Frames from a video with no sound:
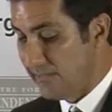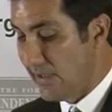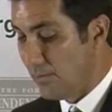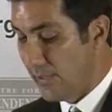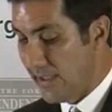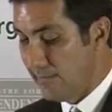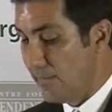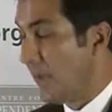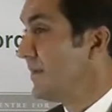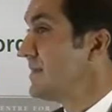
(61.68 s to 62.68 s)
of
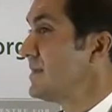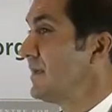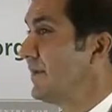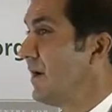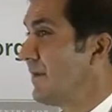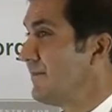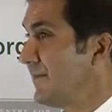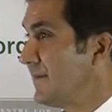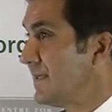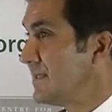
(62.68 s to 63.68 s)
unwed mothers in the
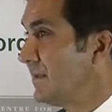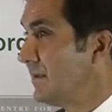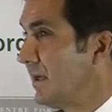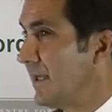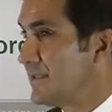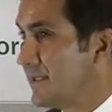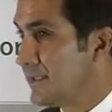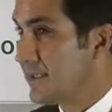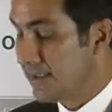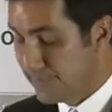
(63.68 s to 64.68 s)
1950s and
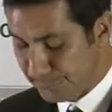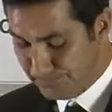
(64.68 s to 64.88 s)
1960s.